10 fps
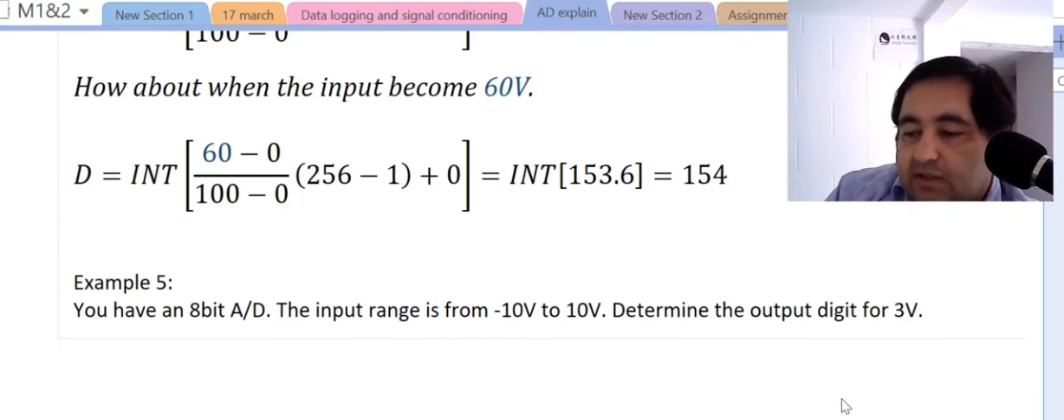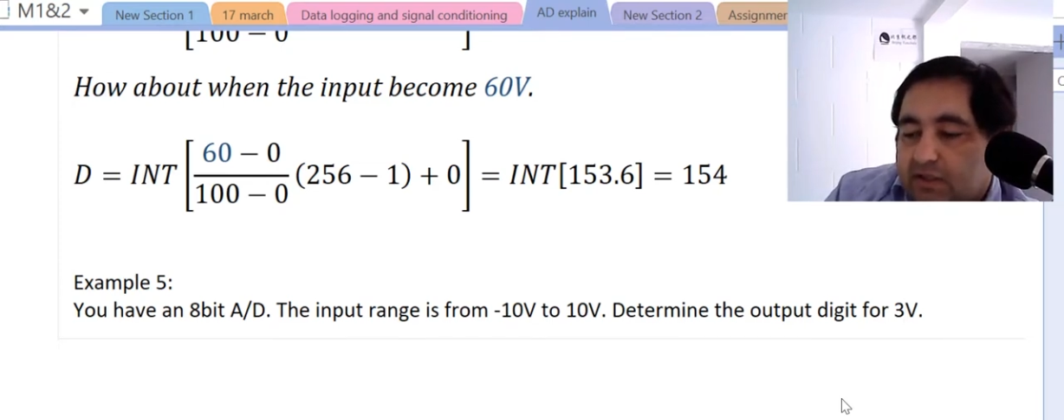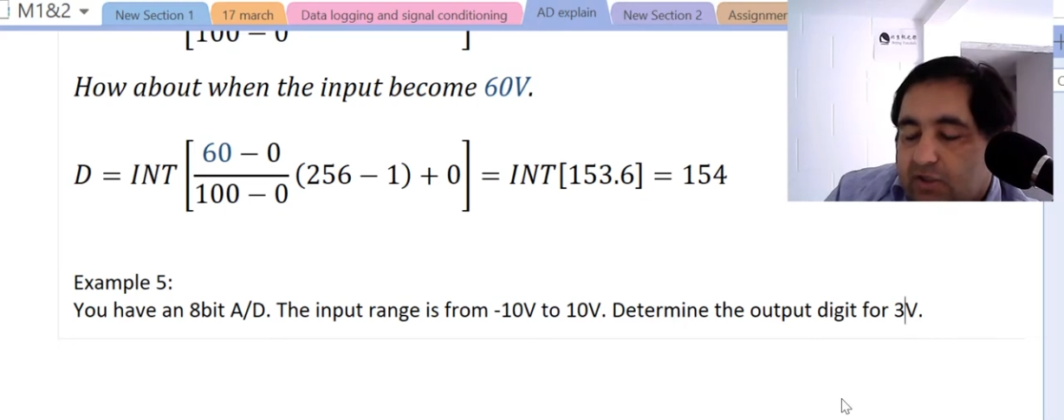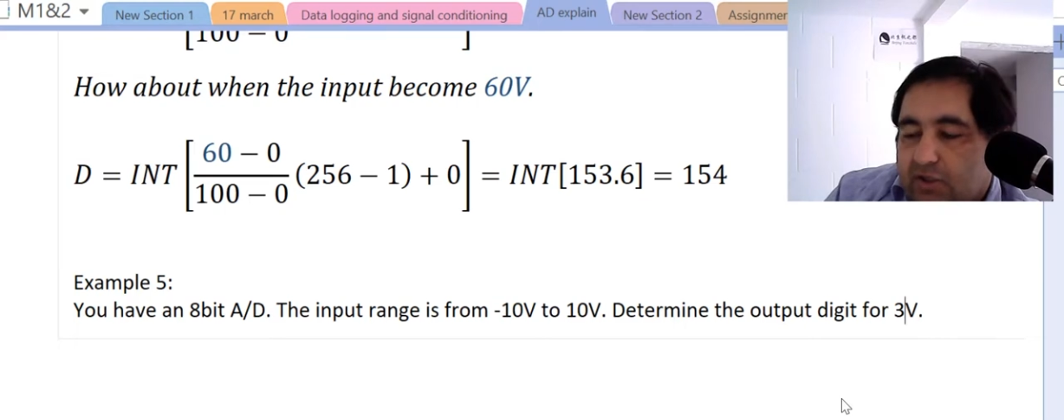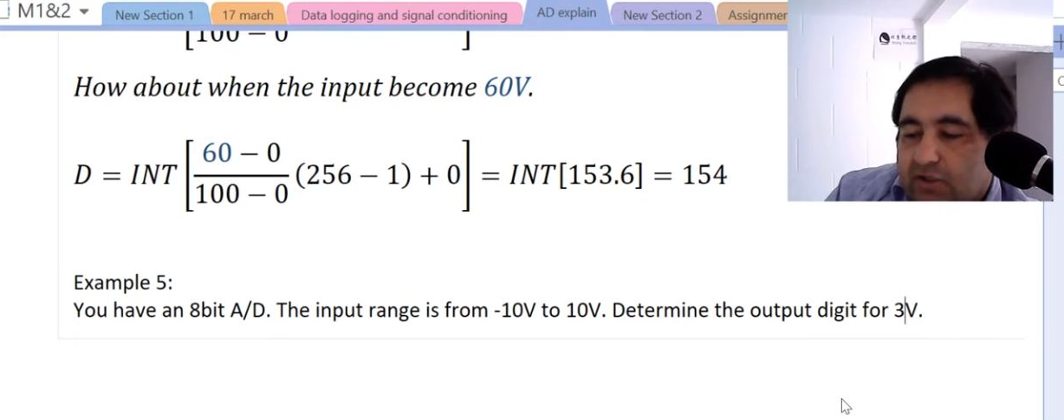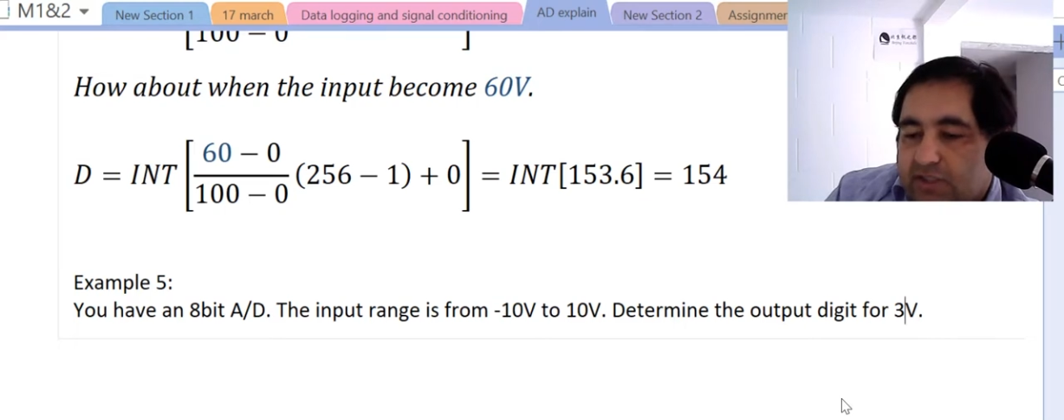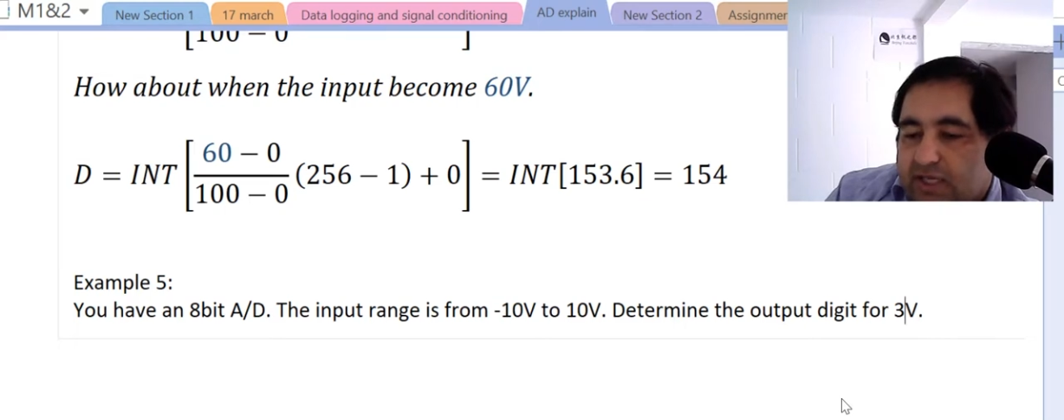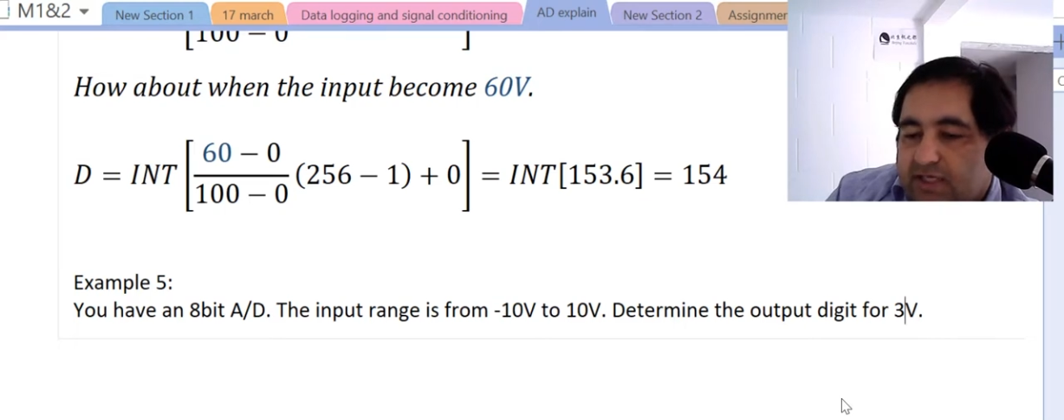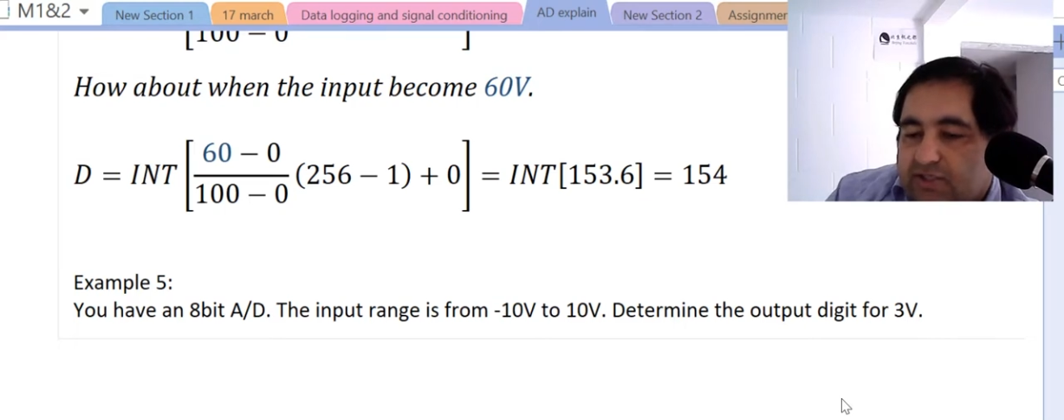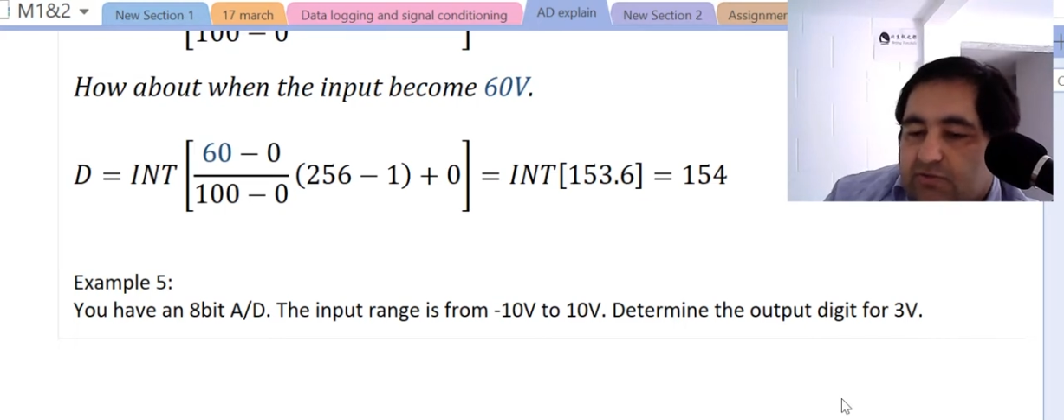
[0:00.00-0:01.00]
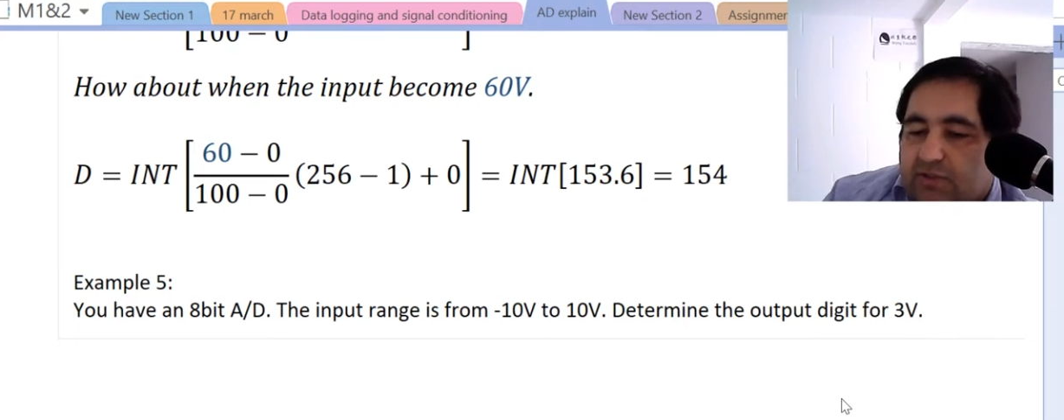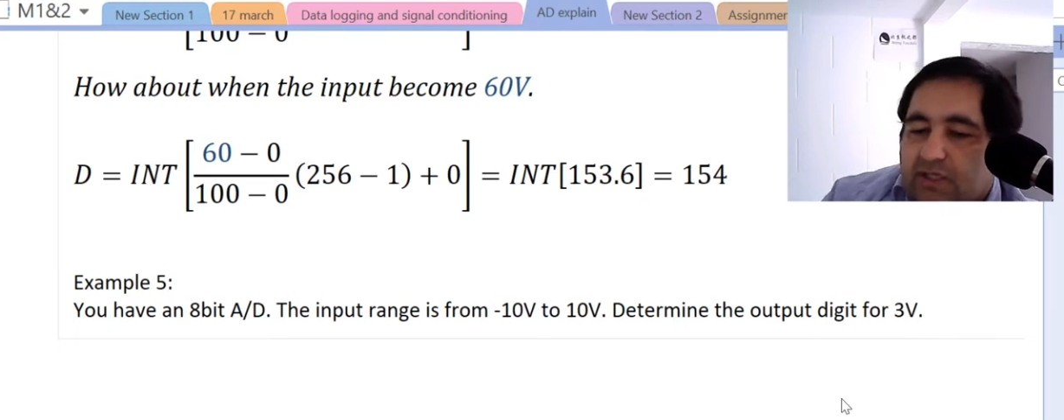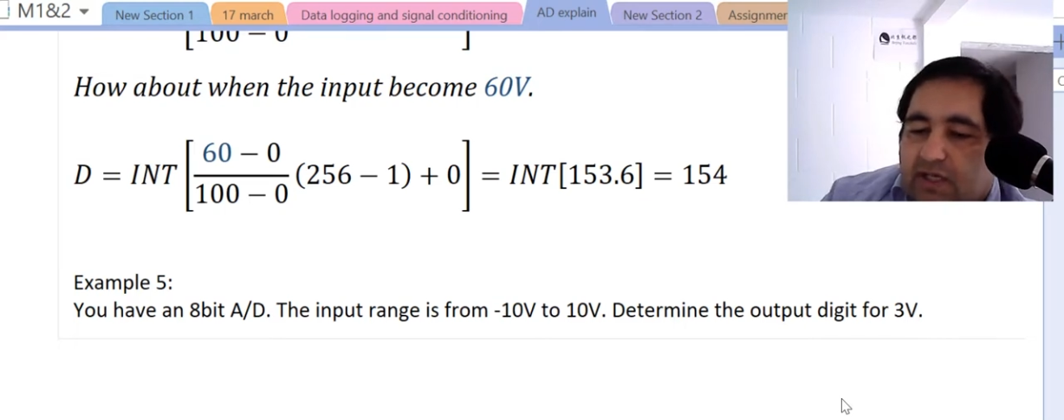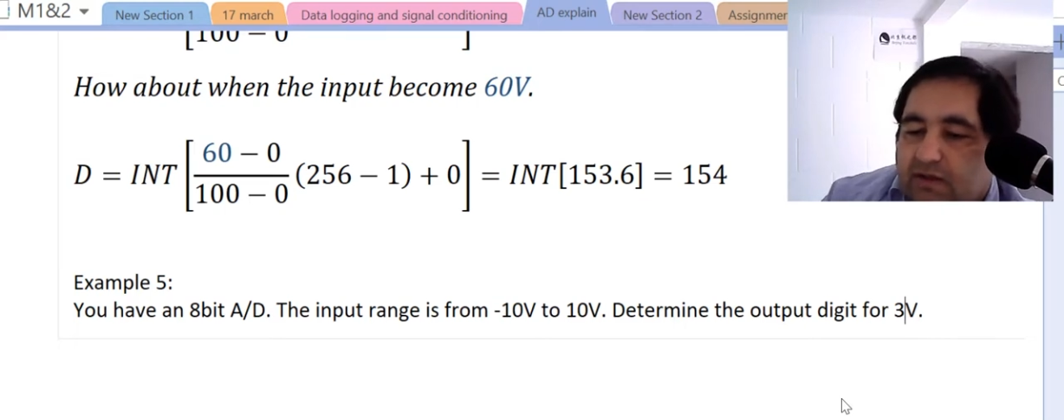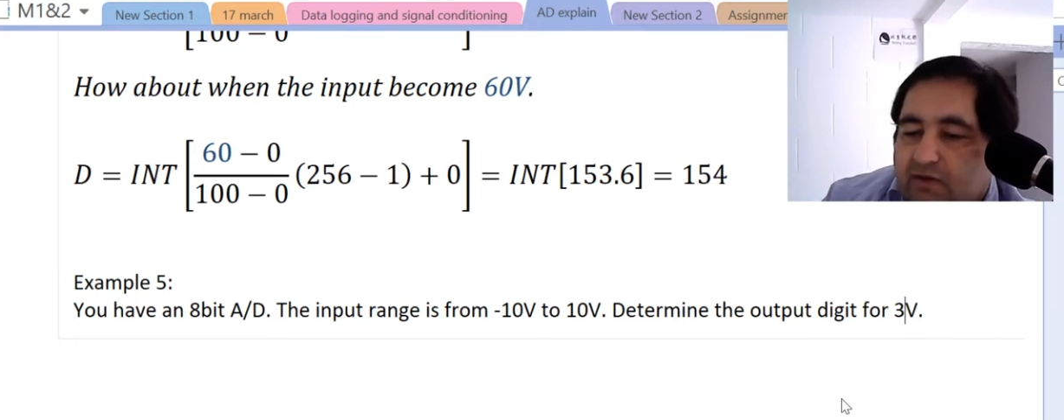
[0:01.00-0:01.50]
not actually